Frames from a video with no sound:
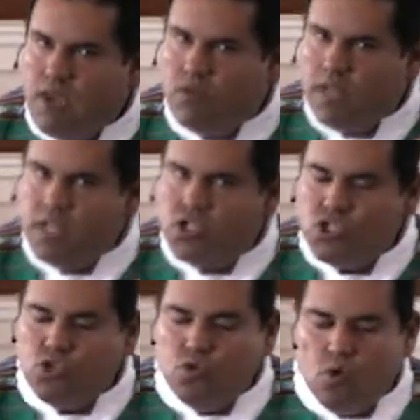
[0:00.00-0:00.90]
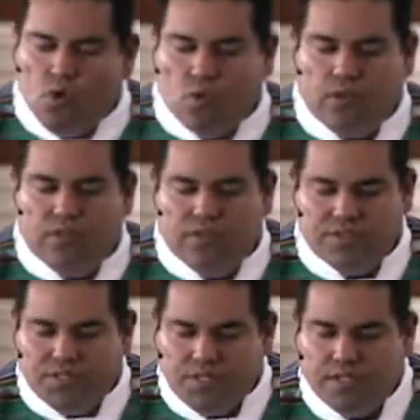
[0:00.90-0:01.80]
can I shoehorn
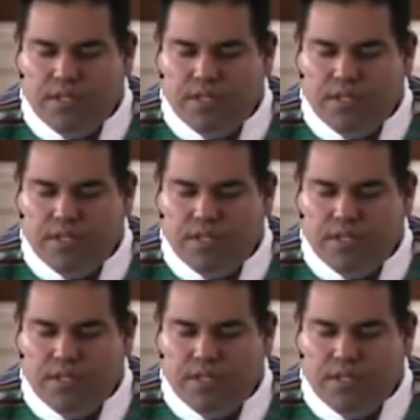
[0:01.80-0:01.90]
this